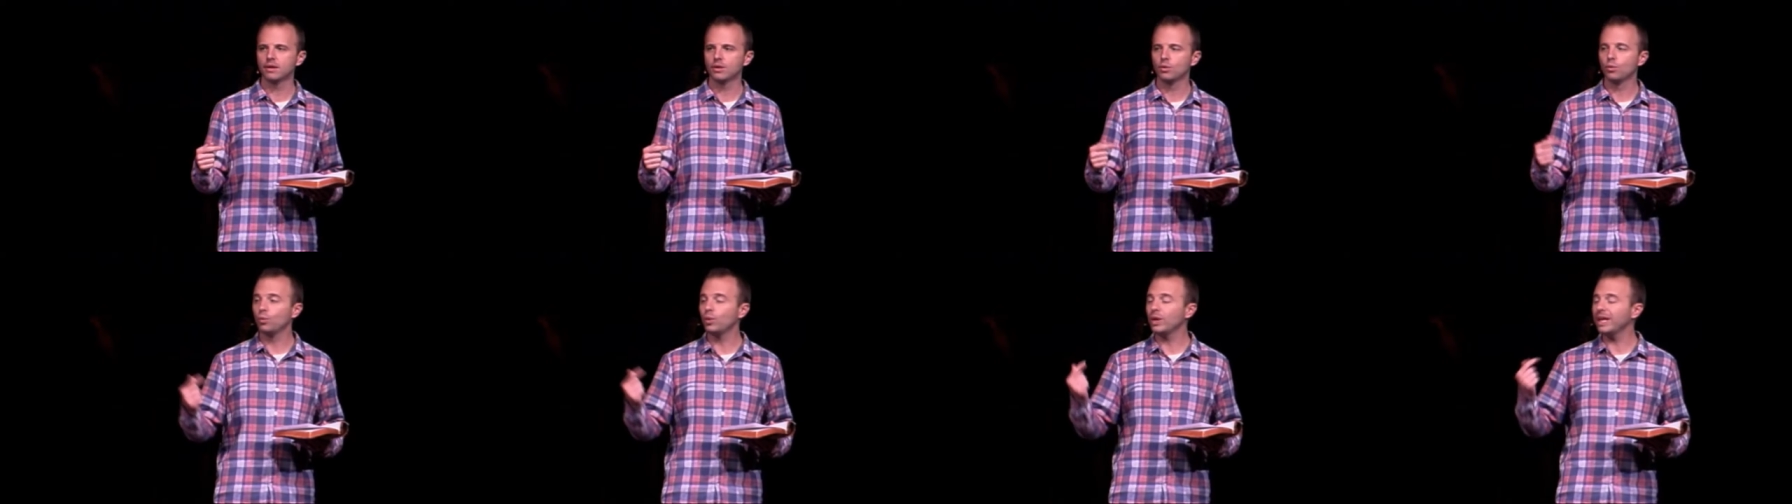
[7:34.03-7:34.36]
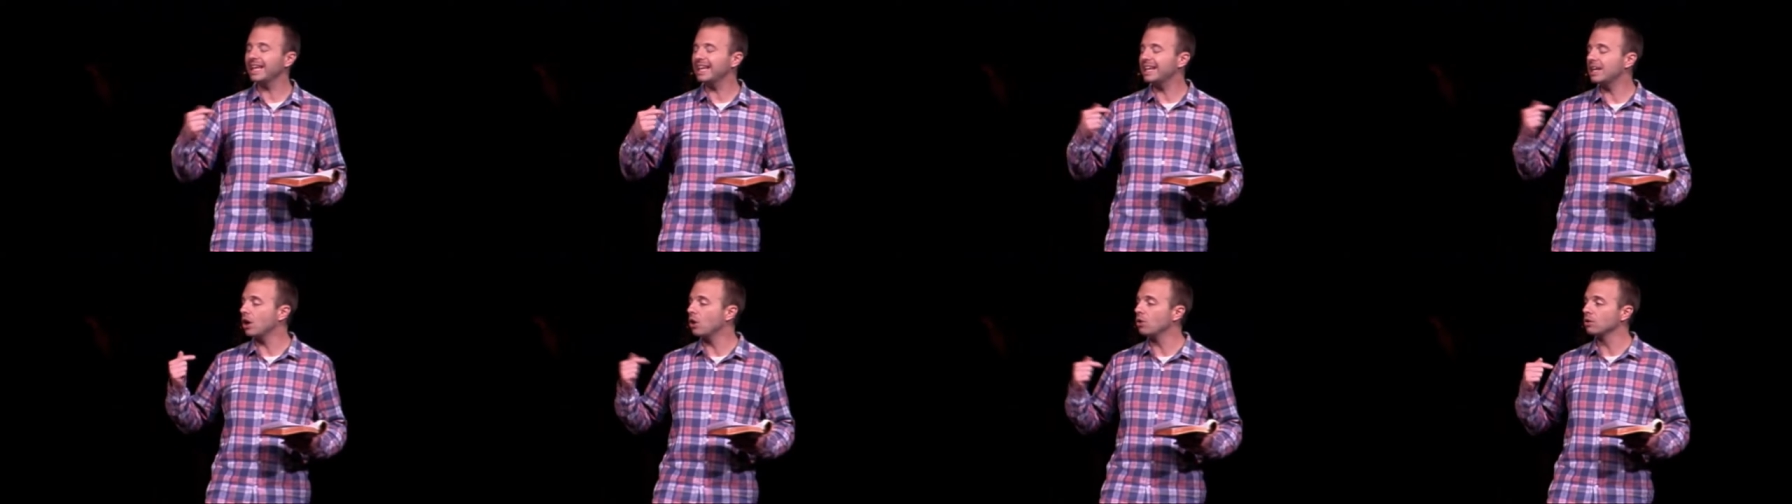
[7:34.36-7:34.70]

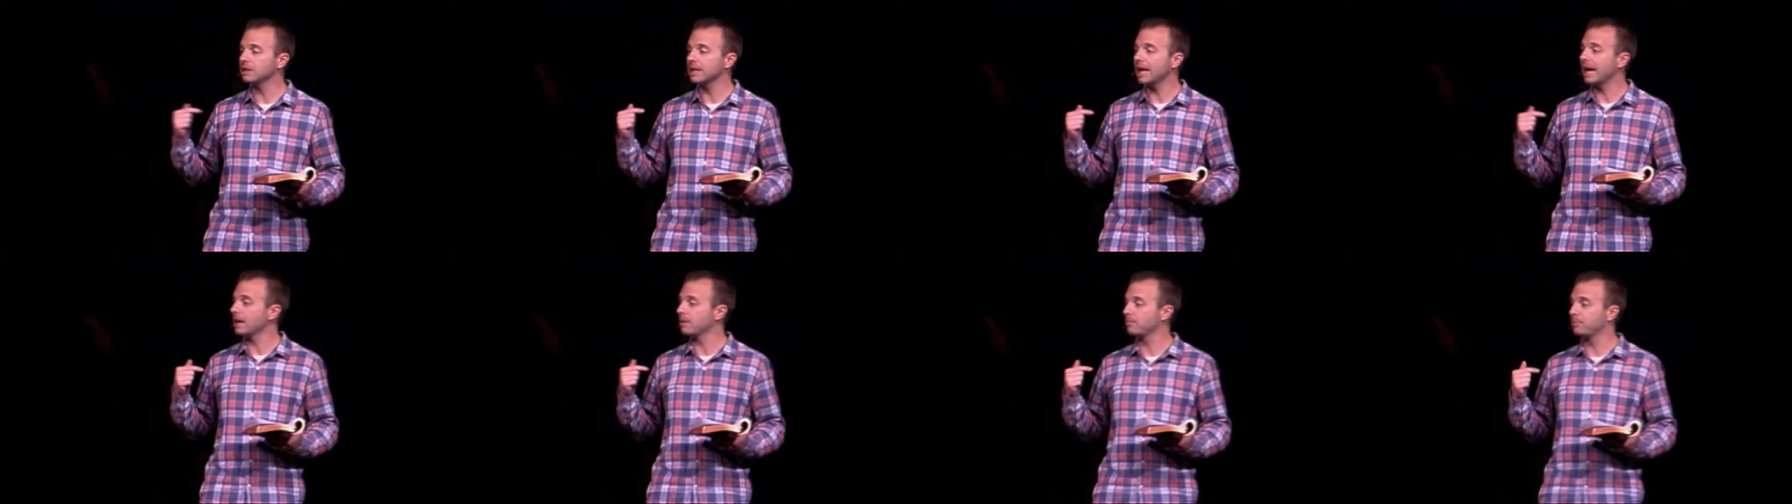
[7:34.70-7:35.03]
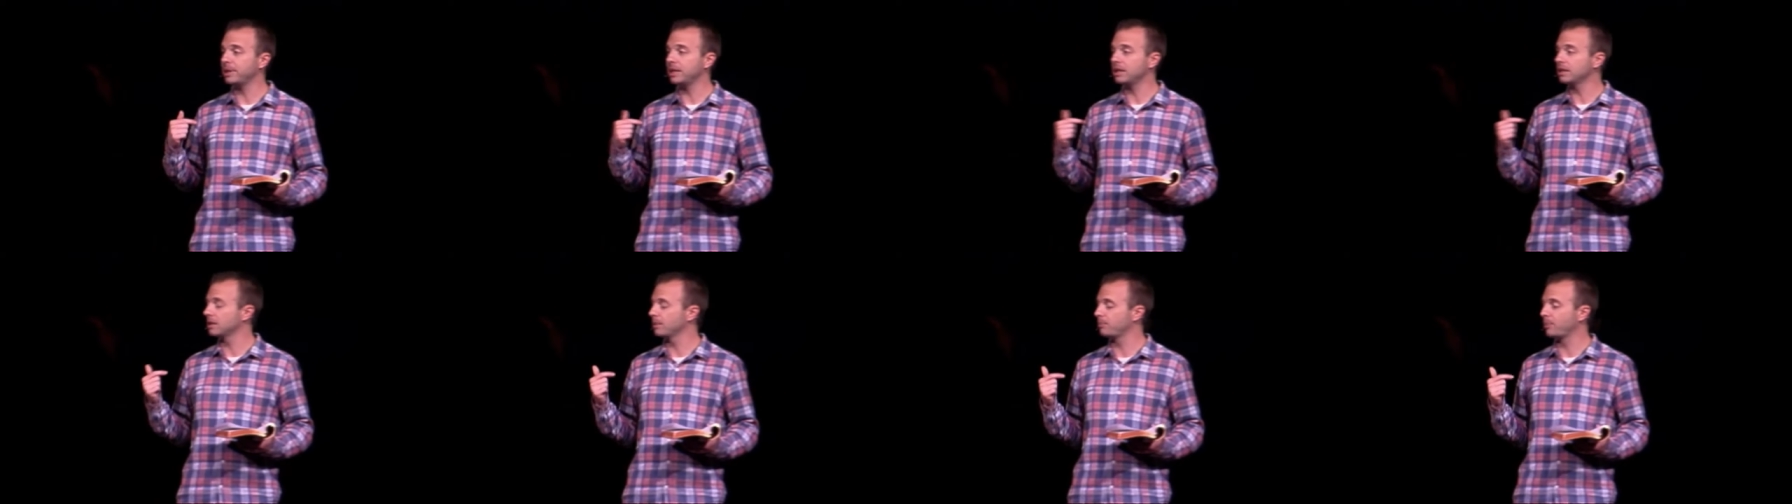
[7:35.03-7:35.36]
We don't like
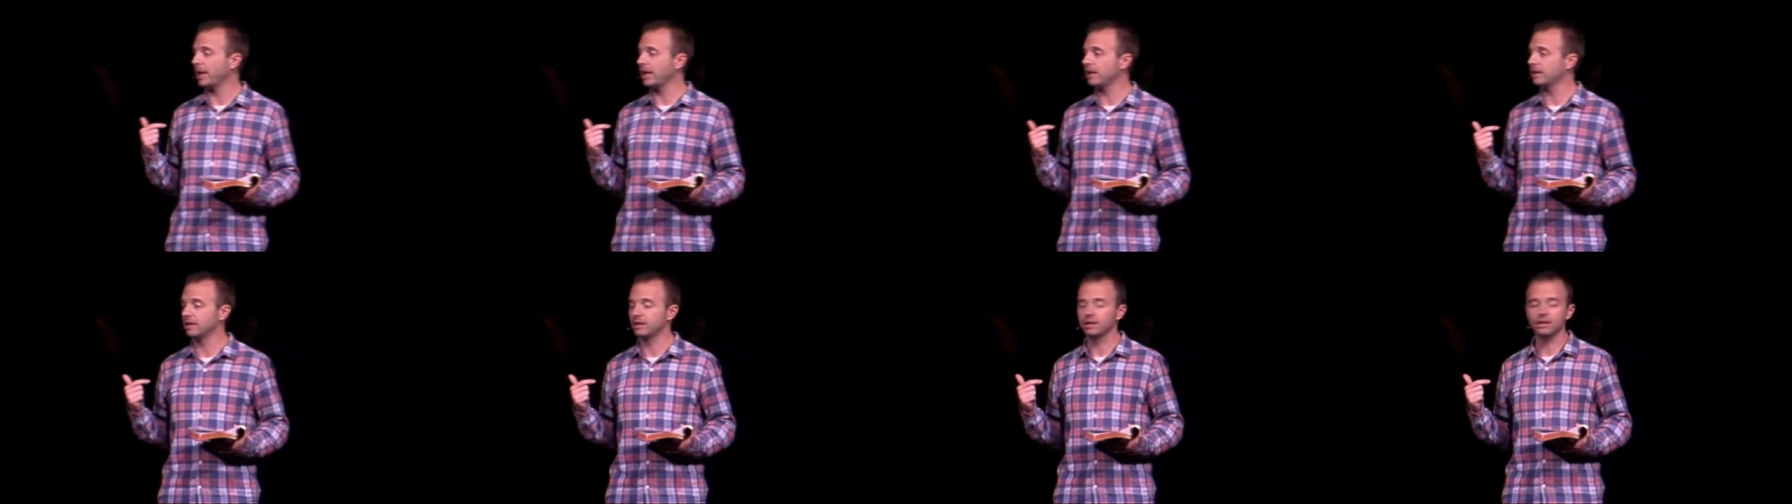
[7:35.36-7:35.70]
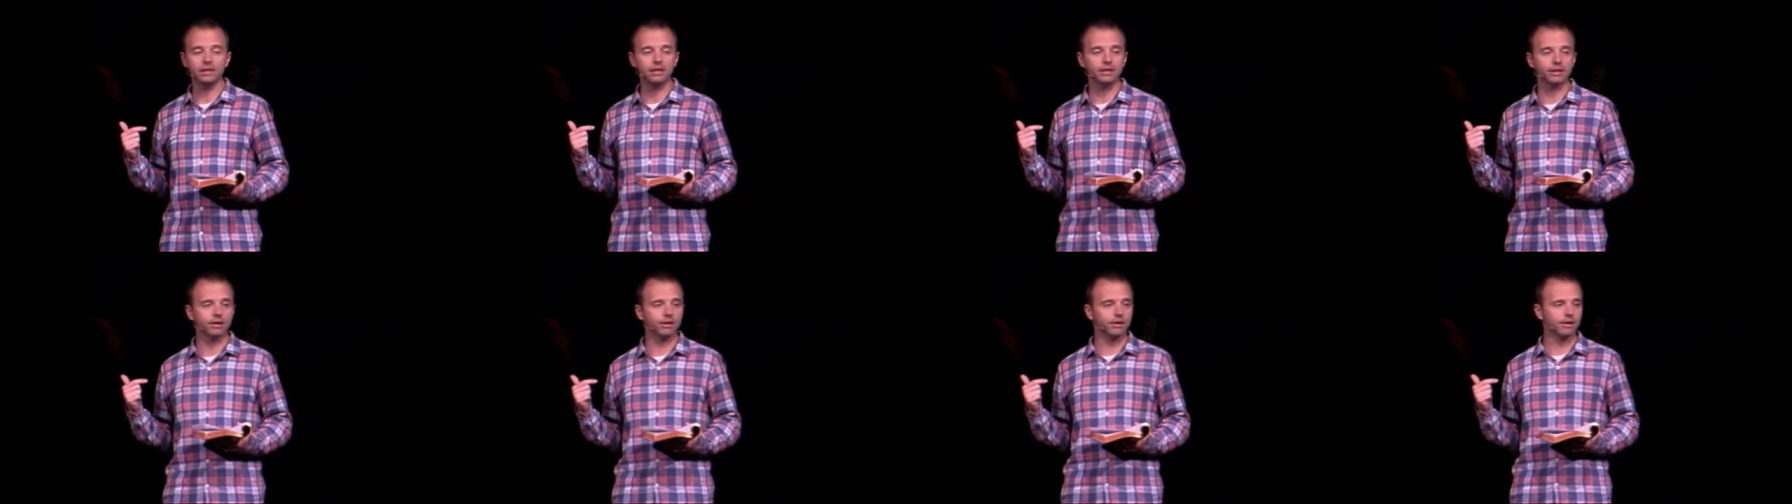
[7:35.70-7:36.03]
being dependent
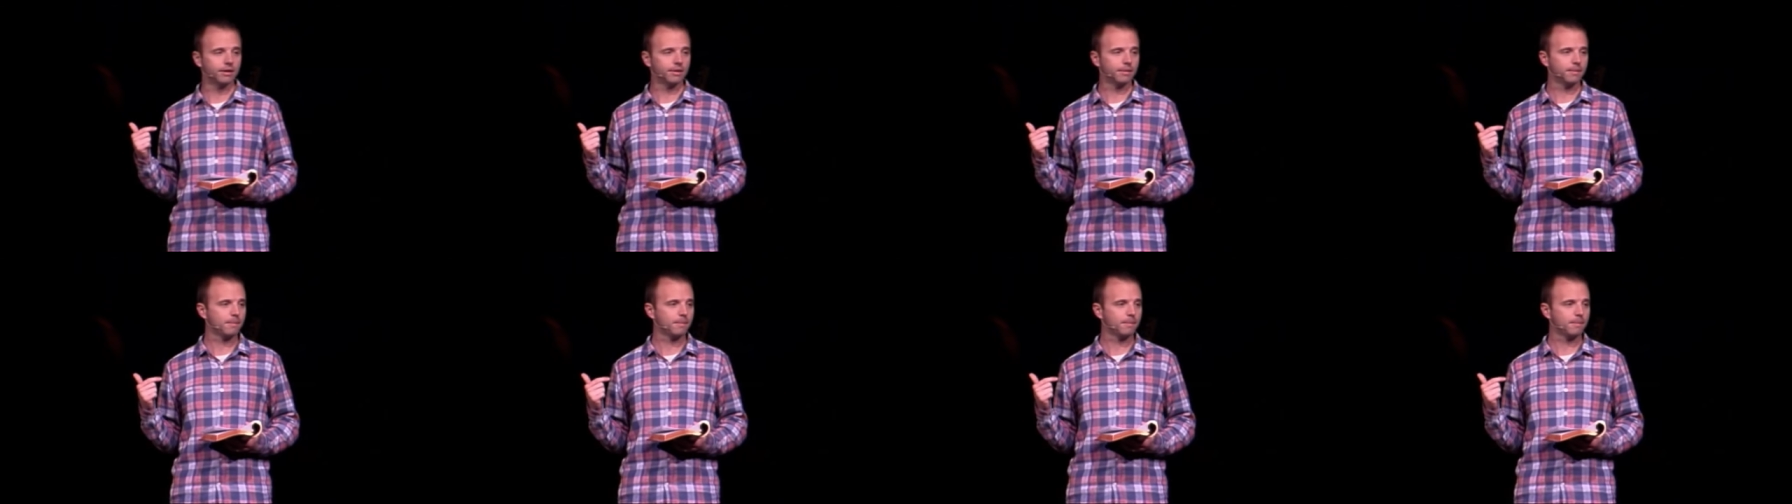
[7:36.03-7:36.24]
either.